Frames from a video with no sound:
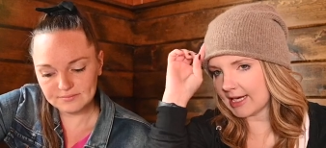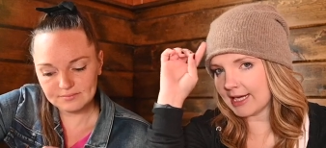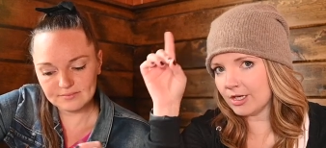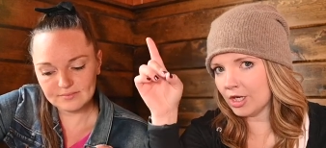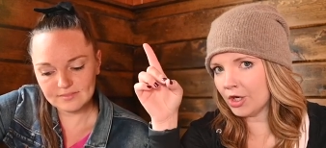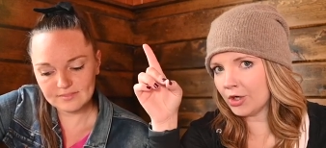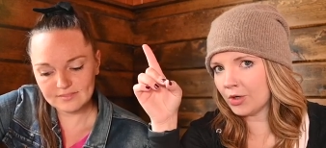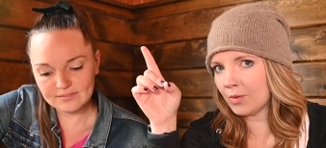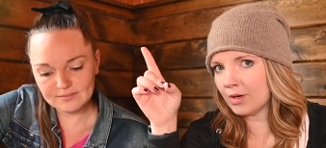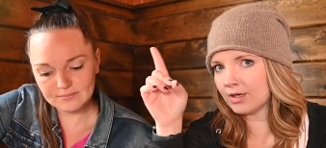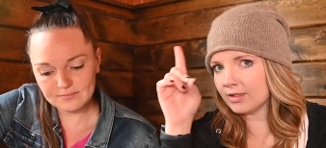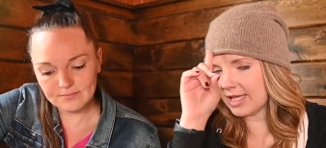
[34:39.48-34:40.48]
Speaker 1: that I
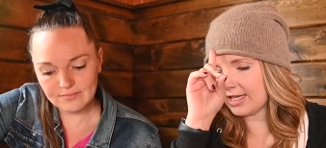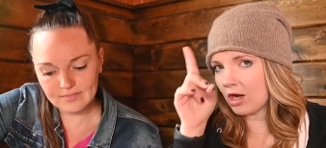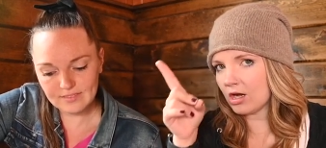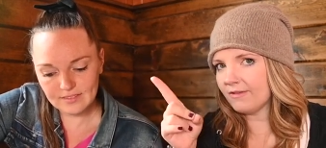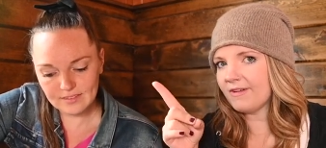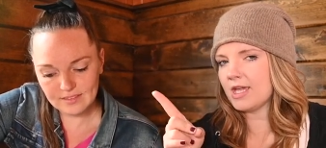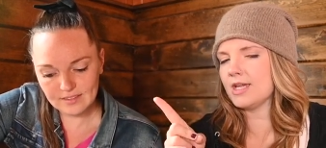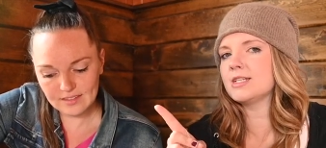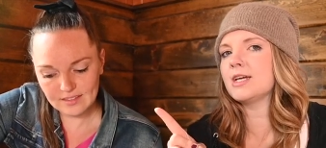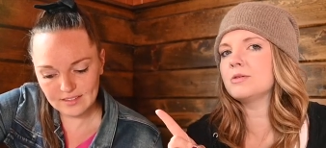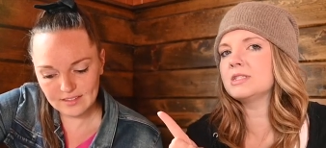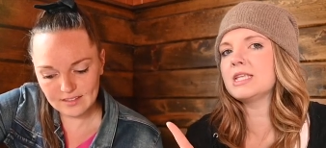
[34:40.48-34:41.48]
Speaker 2: know like
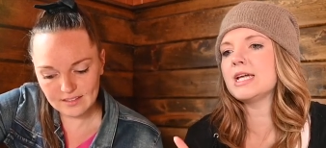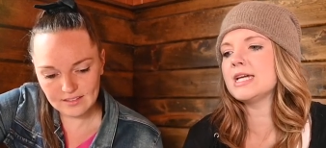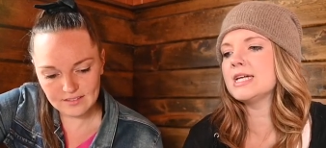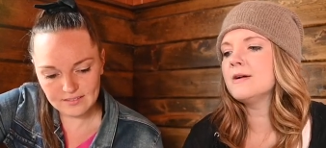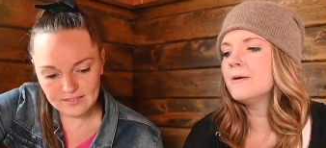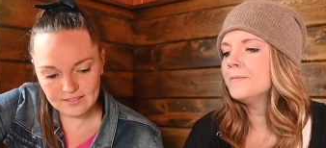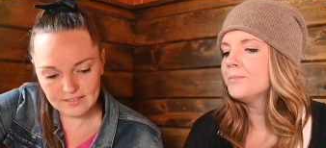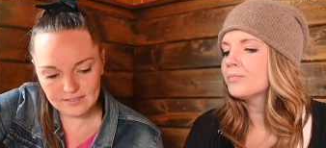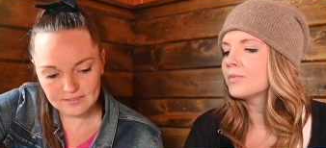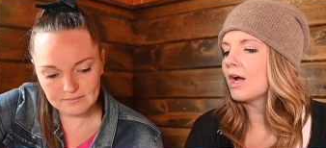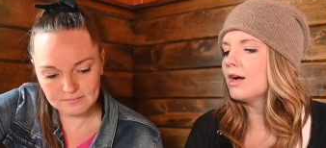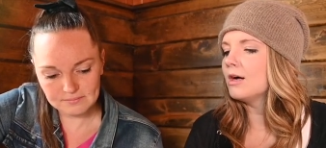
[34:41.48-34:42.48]
offhand, I would say,
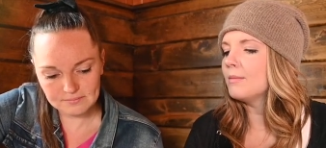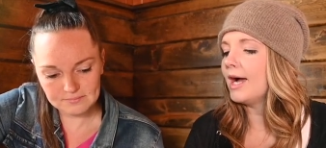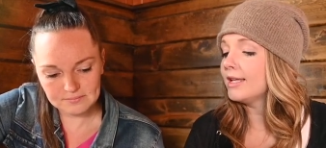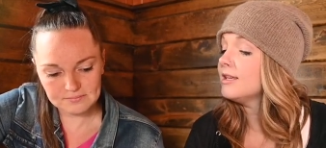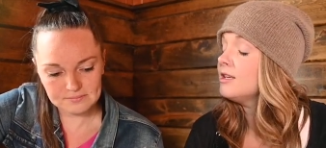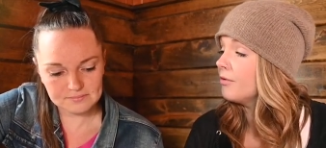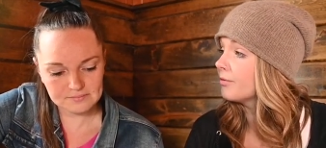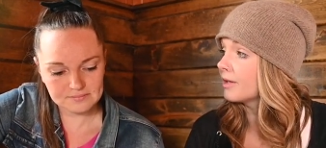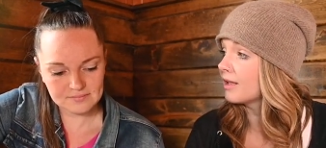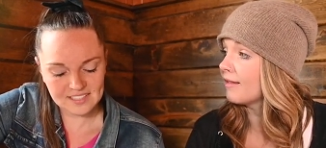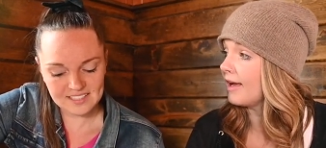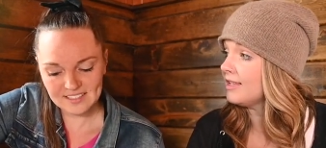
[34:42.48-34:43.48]
um, I think you'll
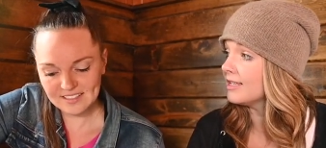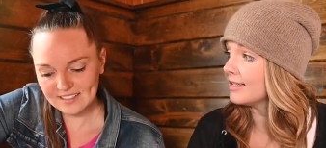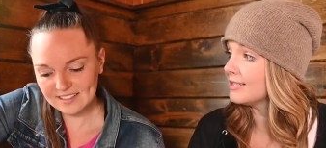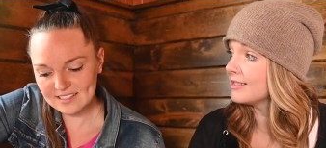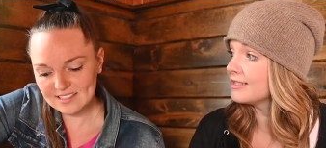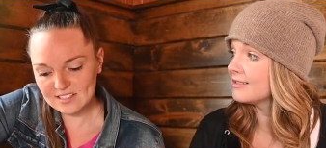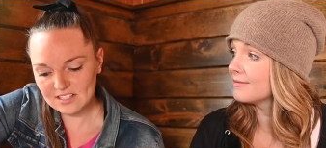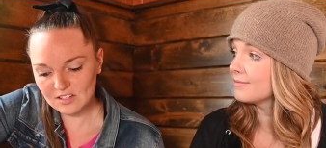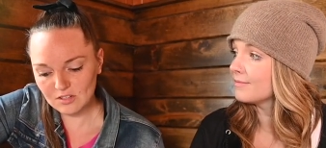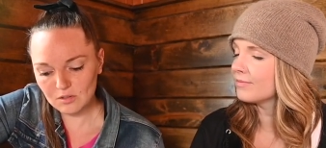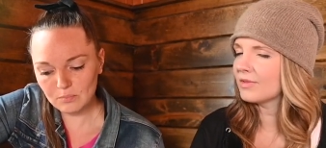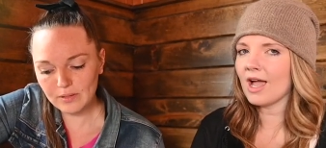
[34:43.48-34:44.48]
really like this.
Speaker 1: This
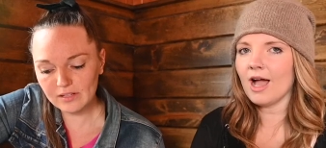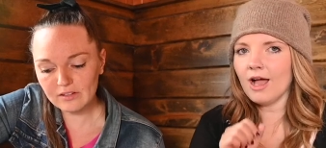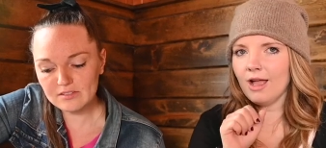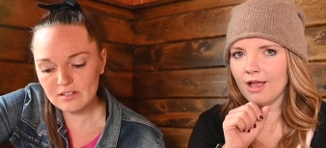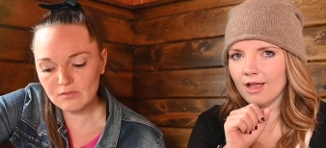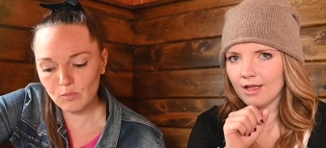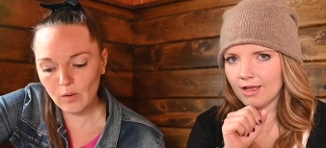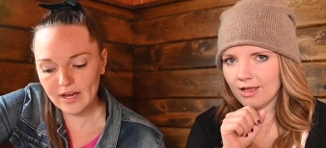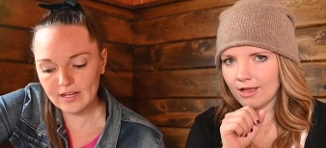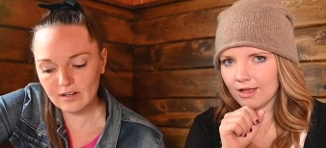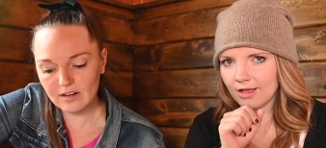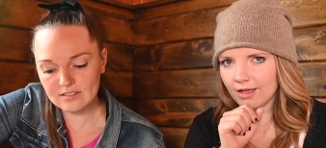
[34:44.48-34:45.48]
is cute. Pillows of
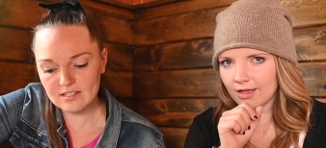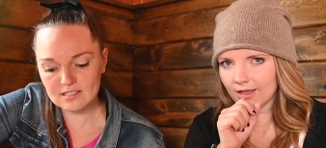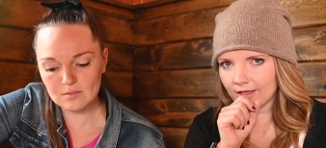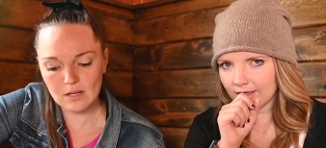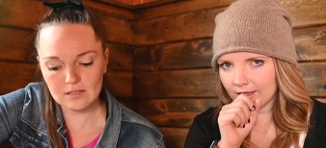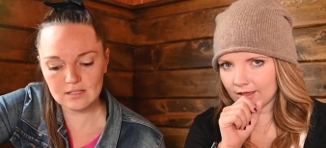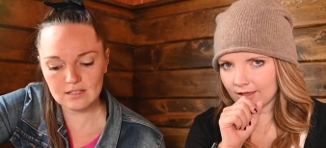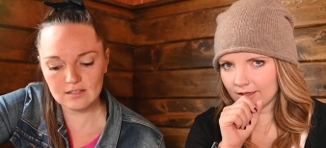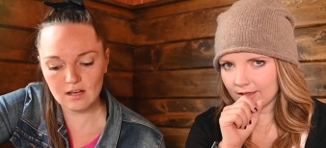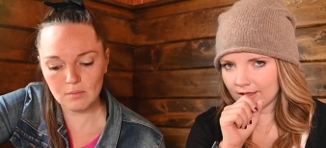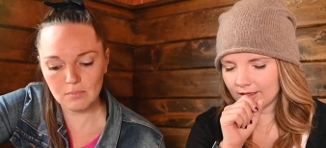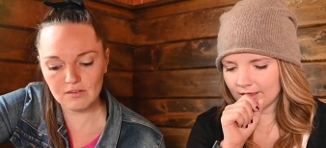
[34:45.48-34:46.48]
white are
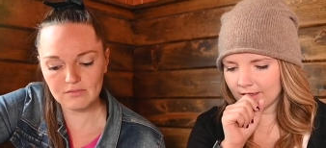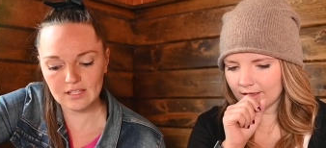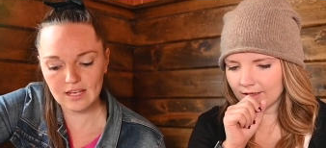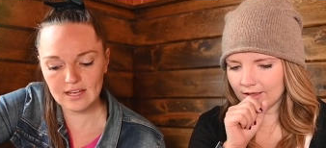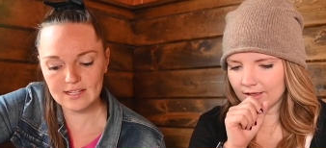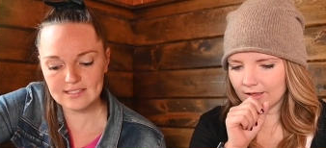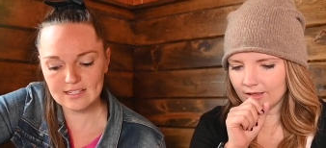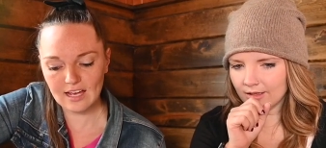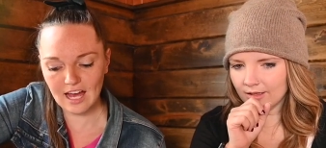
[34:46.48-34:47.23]
suspended above the hazy